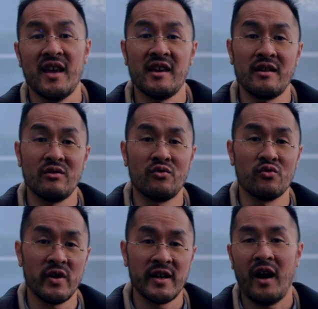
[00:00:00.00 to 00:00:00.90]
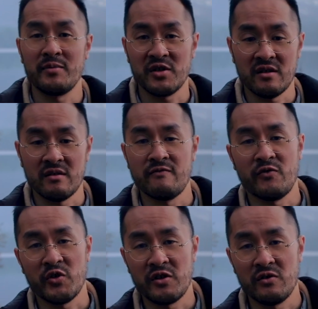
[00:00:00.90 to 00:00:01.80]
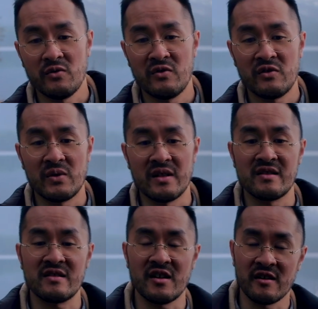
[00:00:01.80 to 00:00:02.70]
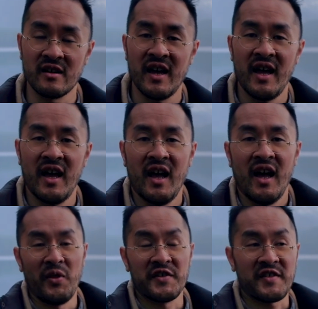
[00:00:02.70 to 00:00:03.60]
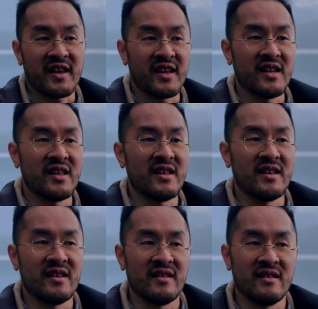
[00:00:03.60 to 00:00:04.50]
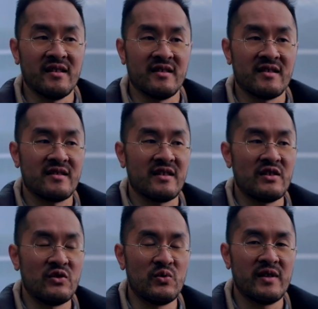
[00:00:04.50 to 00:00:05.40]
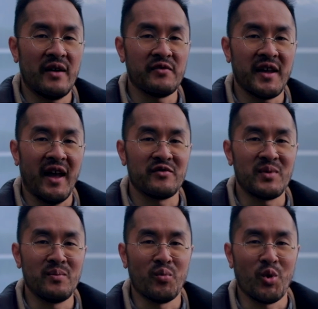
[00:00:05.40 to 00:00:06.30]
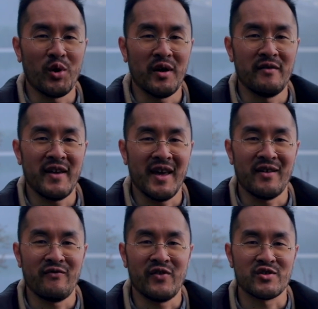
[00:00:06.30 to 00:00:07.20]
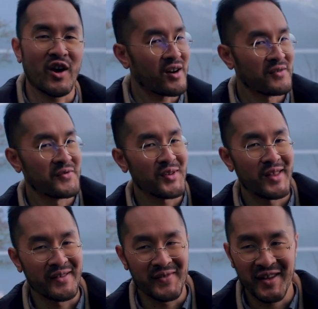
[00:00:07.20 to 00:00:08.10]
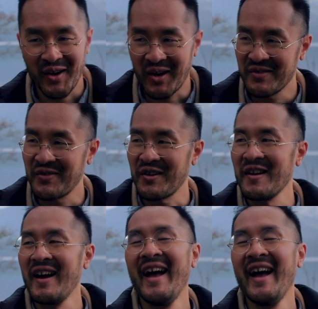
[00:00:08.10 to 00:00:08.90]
a great option for you to consider. The second is you definitely have to be more of a photographer than a videographer.